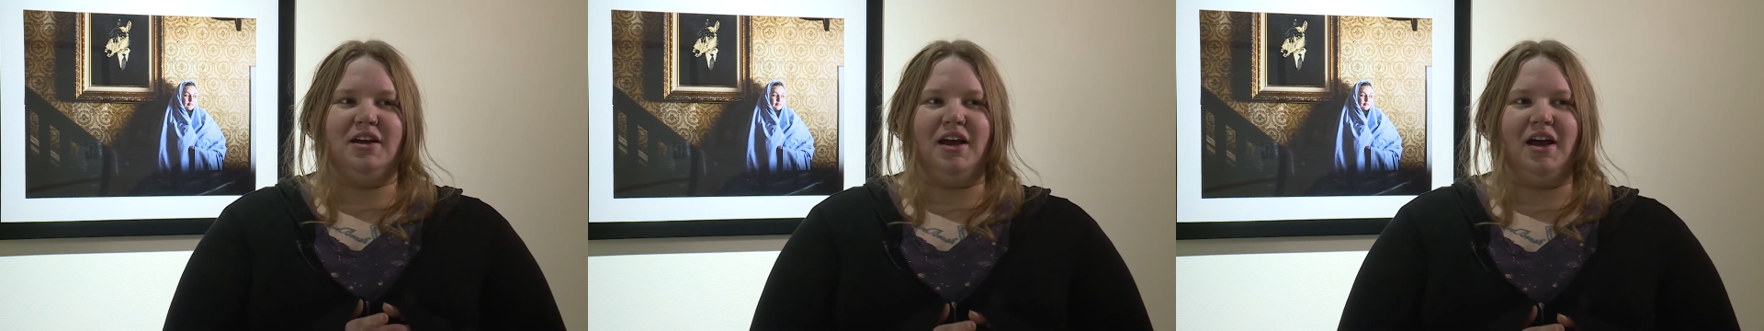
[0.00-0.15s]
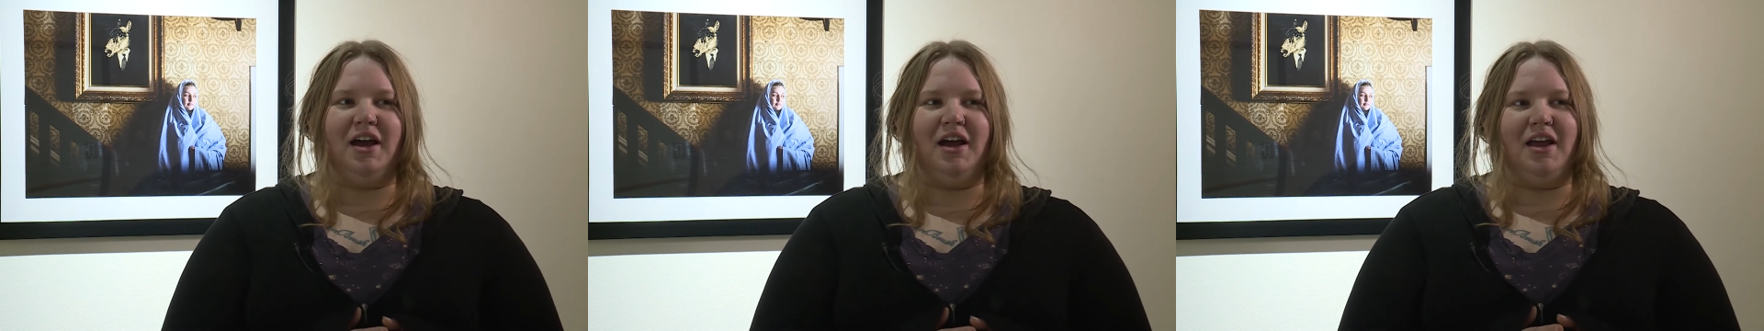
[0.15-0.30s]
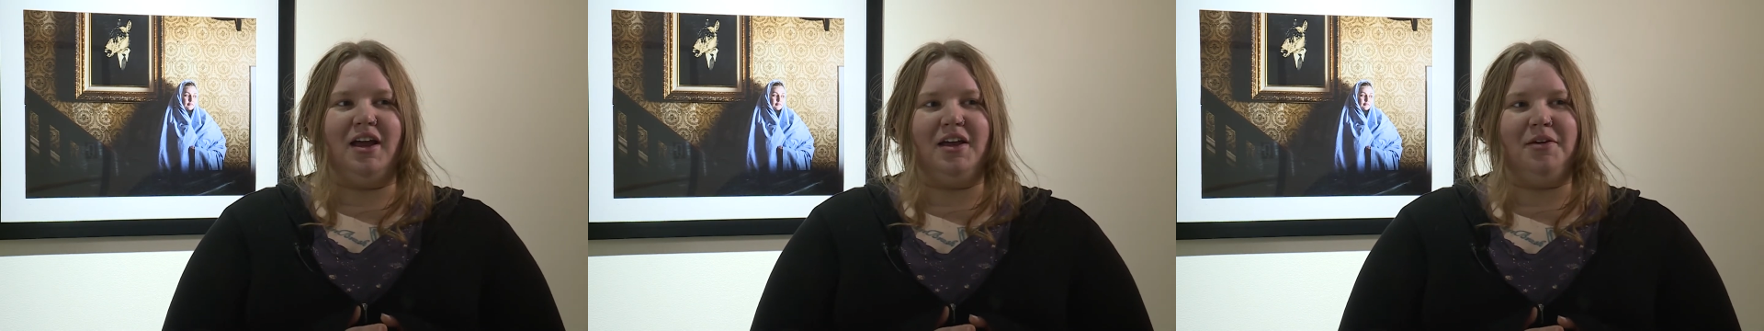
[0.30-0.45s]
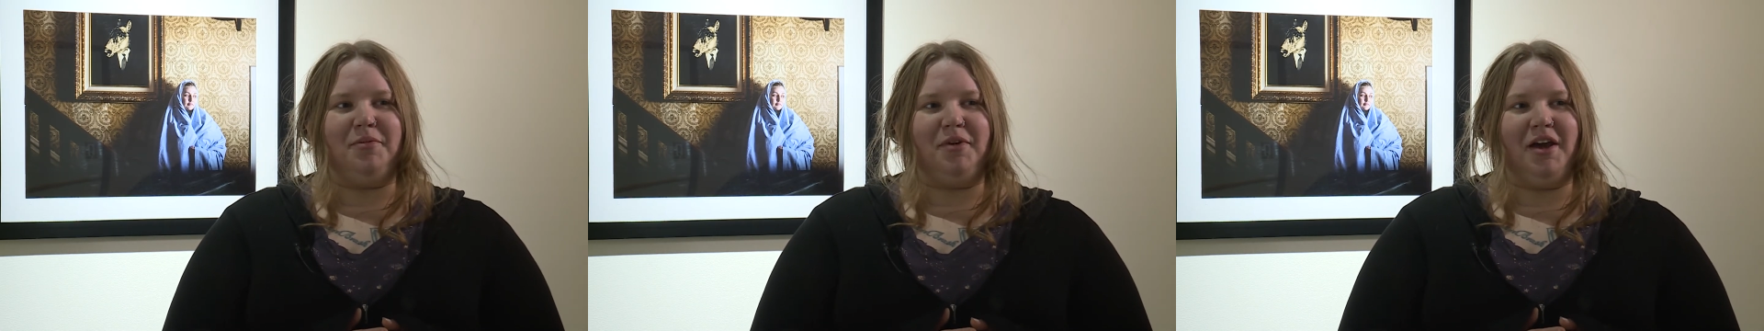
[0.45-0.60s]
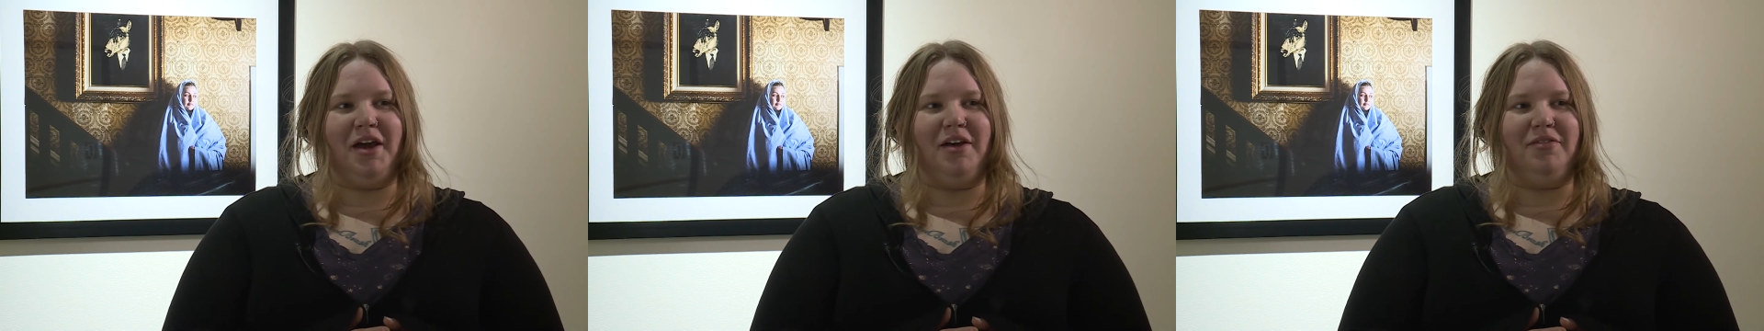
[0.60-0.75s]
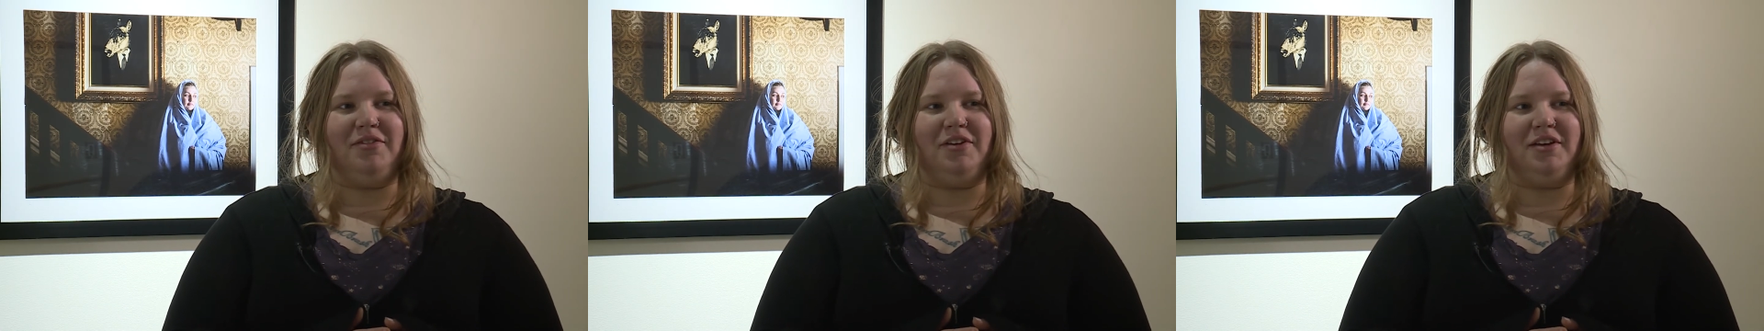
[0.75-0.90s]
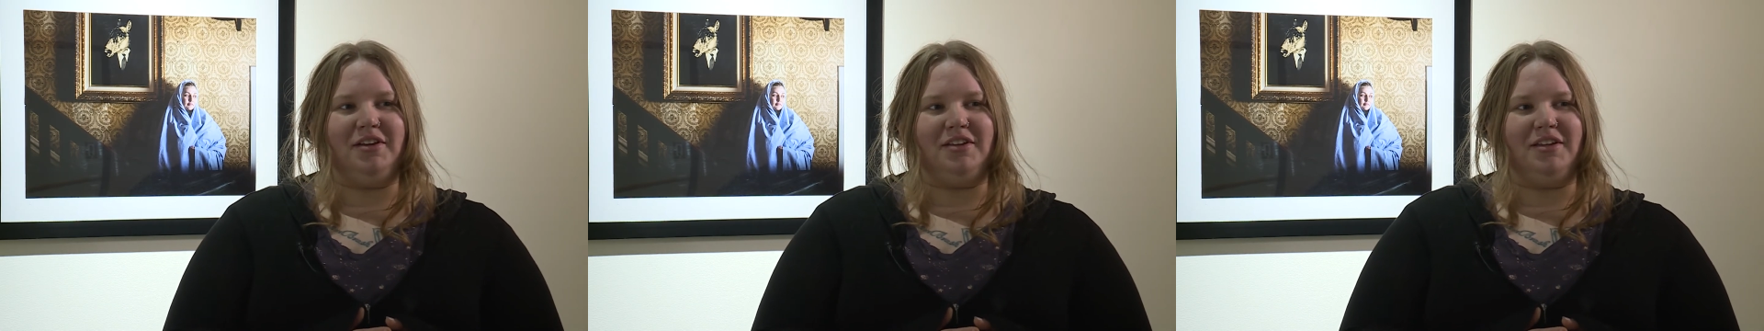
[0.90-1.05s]
I am
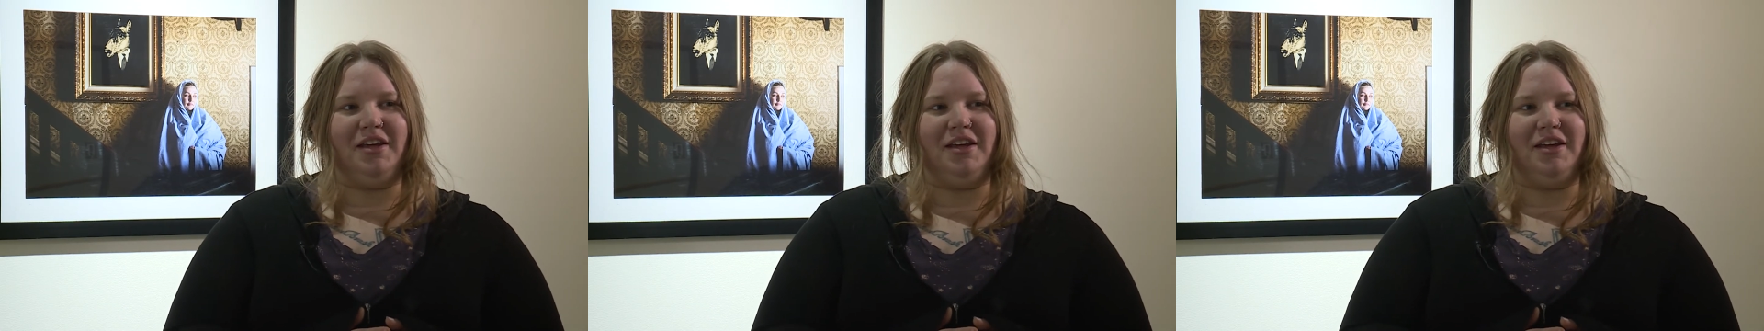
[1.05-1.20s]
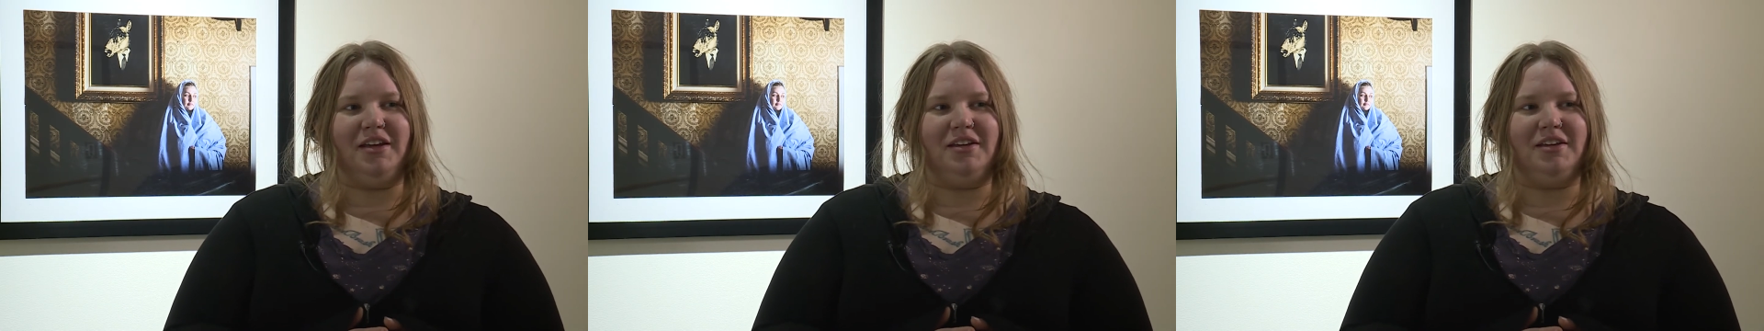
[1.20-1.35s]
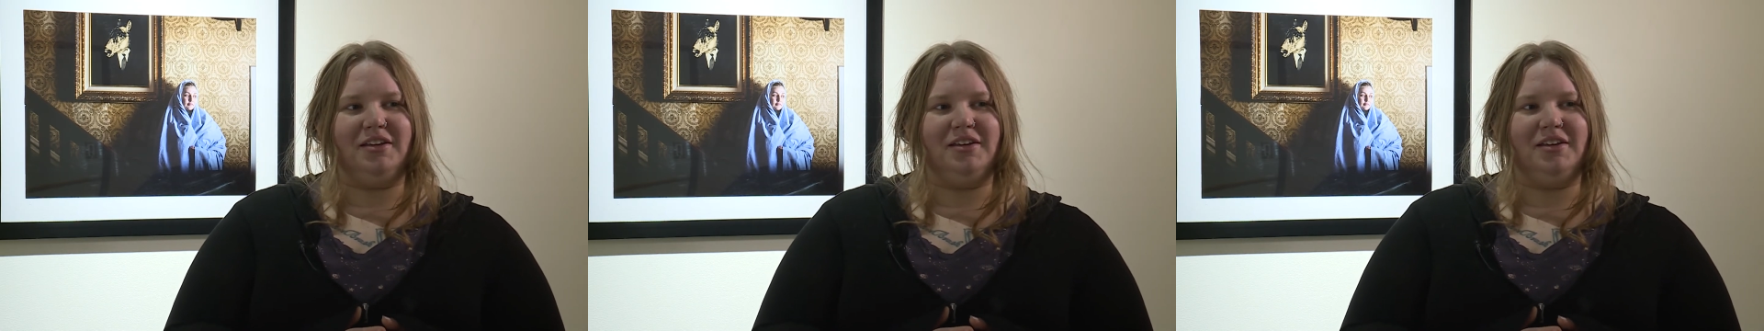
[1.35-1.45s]
having like